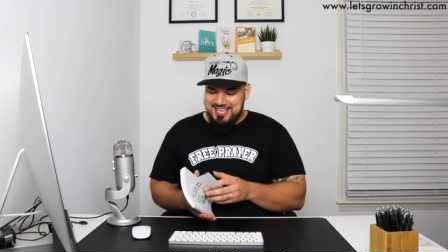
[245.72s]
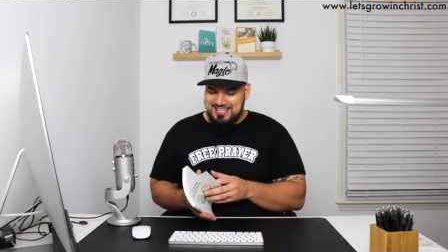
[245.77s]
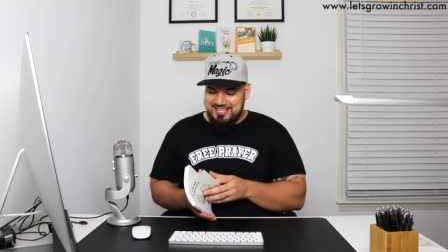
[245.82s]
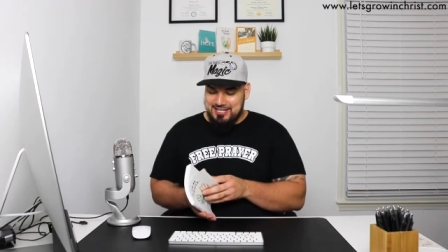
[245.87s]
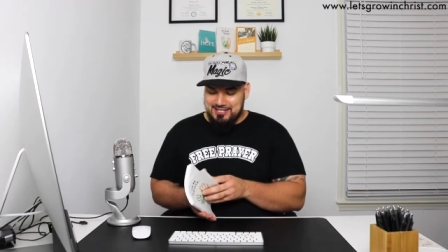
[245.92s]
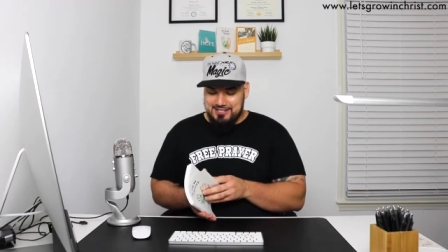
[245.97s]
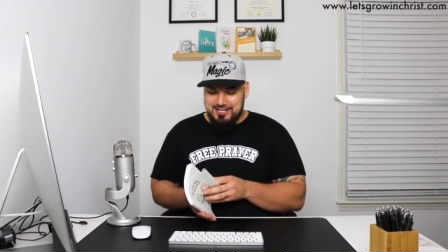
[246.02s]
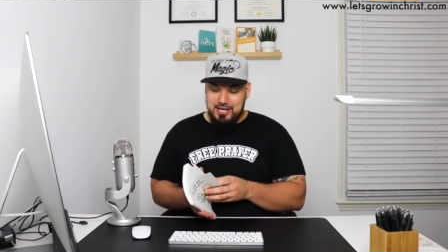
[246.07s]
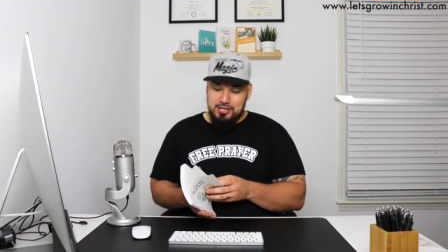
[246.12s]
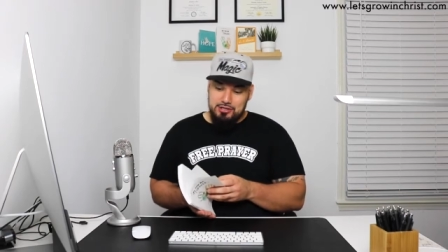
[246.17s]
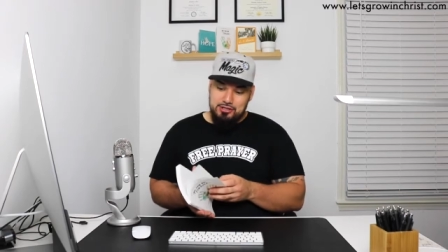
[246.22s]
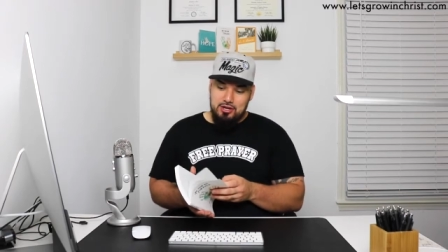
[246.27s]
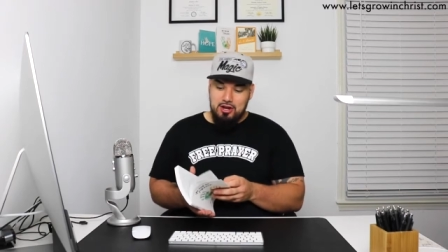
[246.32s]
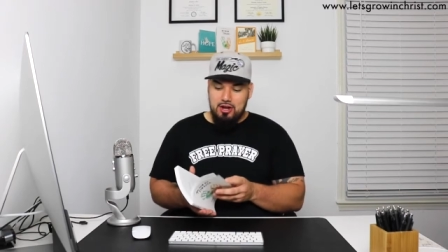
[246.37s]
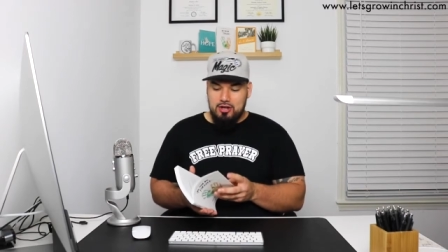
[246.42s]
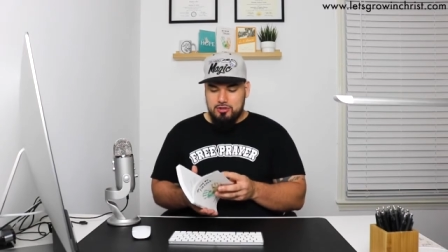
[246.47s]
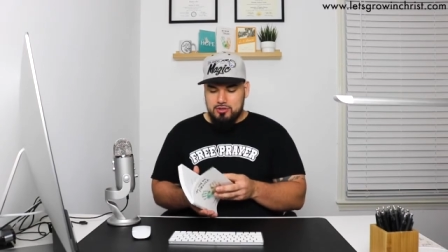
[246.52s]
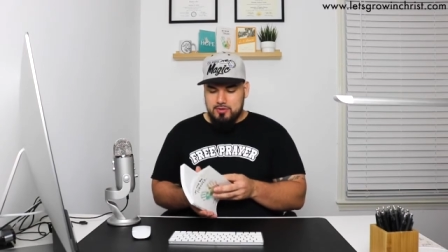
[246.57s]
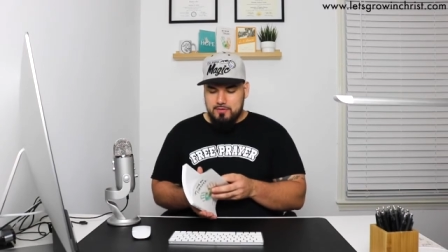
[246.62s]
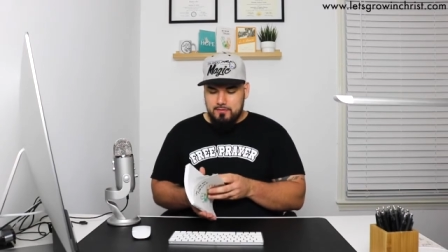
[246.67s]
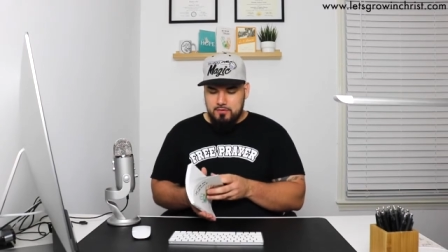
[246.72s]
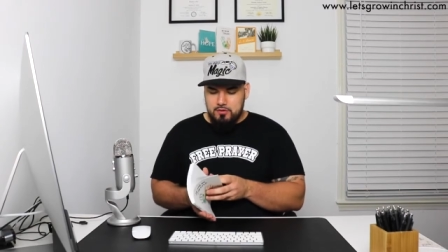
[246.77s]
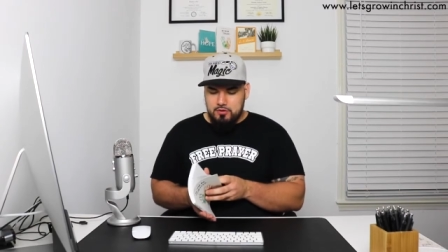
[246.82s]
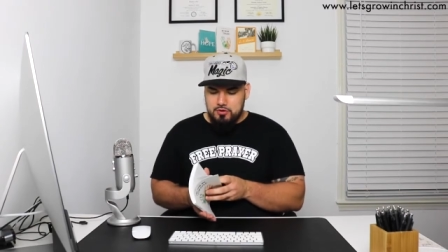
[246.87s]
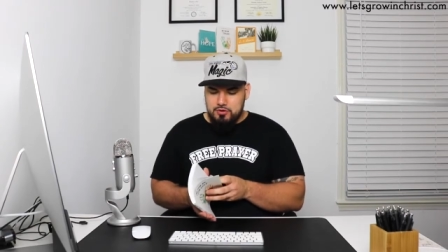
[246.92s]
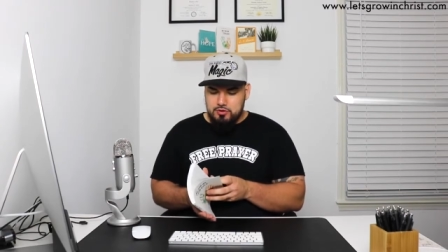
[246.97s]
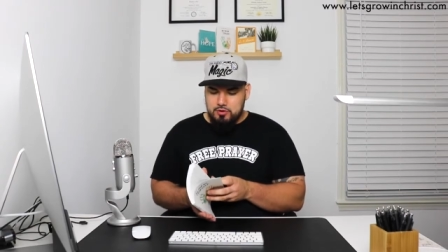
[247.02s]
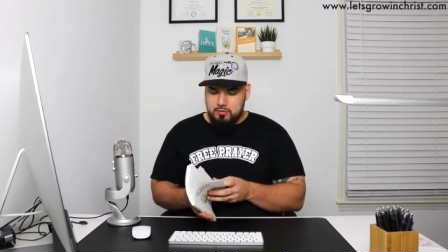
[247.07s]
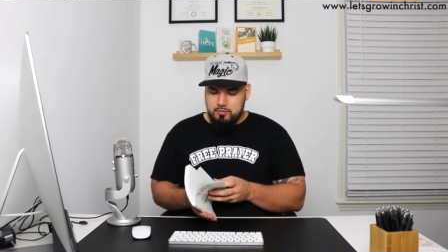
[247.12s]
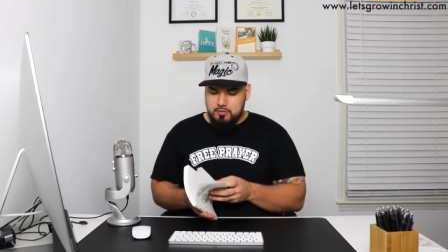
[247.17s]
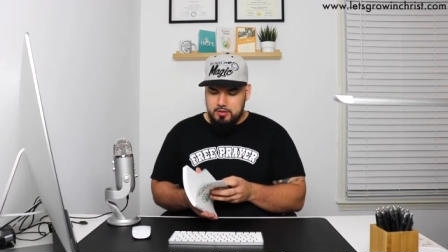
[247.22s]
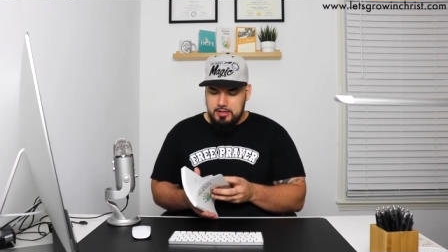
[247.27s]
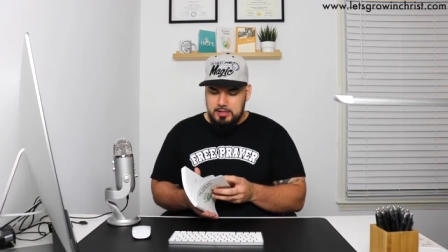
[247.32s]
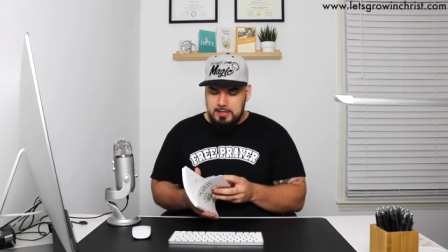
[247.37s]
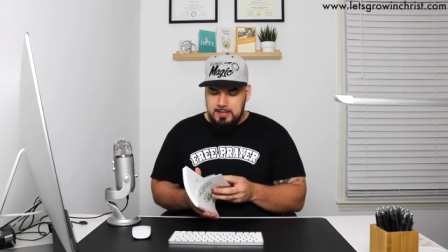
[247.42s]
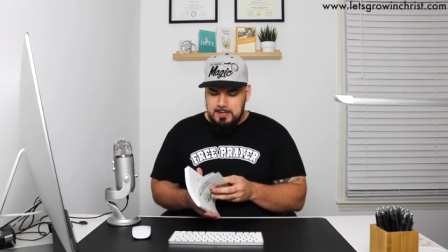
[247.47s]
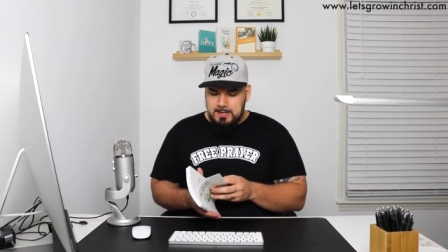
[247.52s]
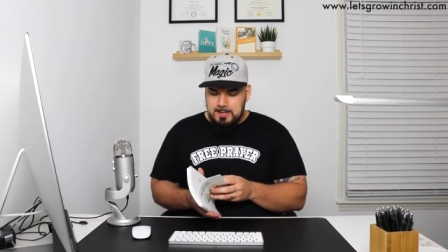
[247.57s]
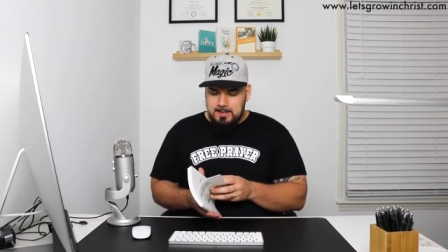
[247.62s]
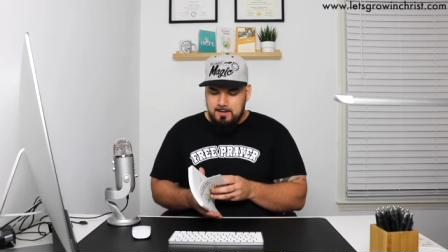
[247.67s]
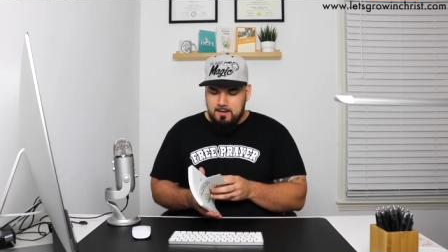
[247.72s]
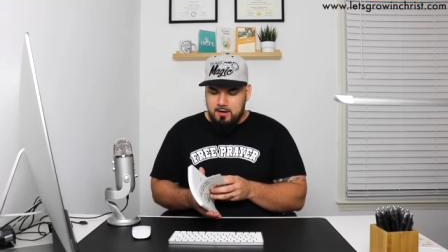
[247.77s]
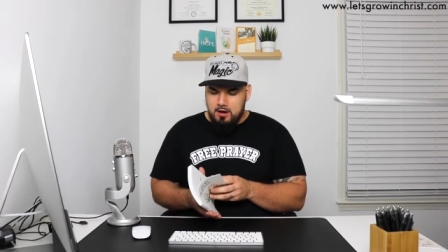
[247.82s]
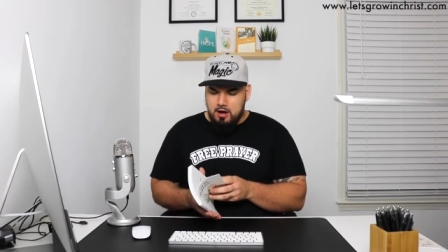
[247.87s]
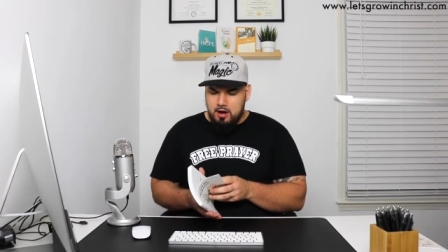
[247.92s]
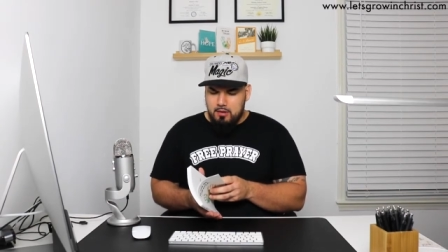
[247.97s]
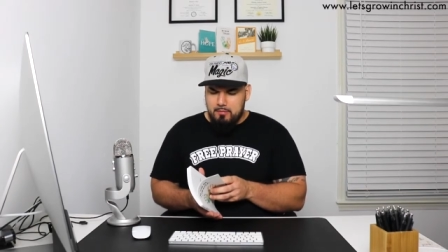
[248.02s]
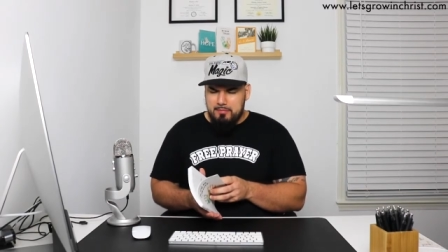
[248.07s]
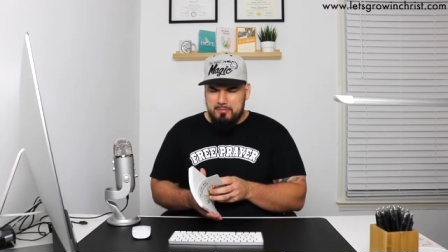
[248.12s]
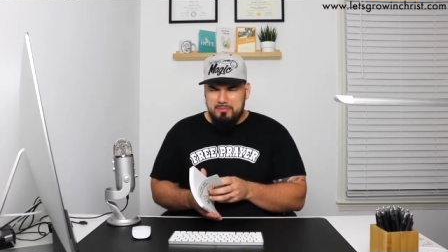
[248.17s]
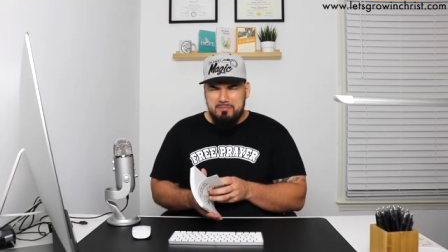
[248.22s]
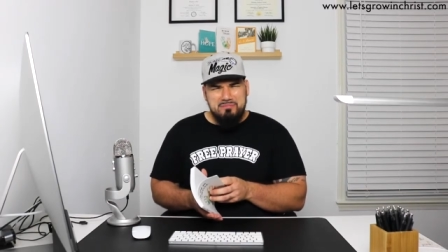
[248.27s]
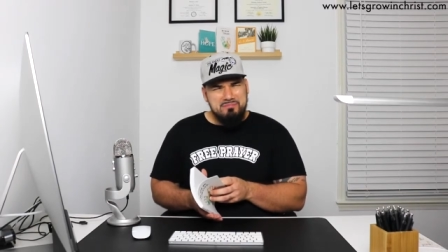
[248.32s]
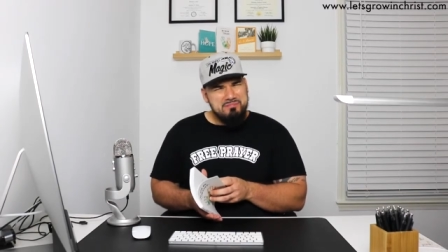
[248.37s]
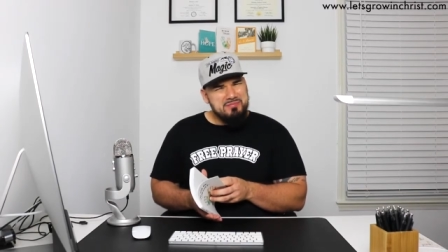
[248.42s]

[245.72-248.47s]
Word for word: they say it's controversial but um,